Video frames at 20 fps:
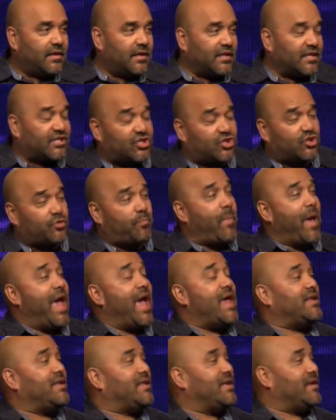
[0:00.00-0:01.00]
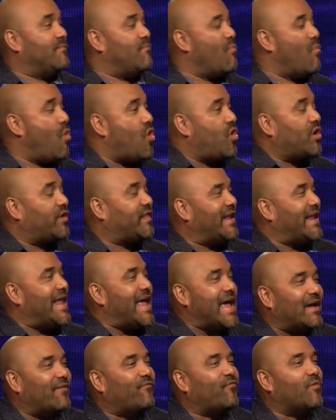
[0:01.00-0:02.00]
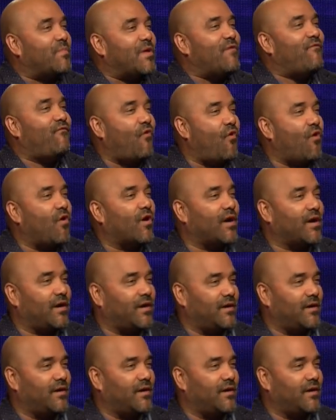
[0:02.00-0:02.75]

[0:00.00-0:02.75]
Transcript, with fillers: expanding more than ever before.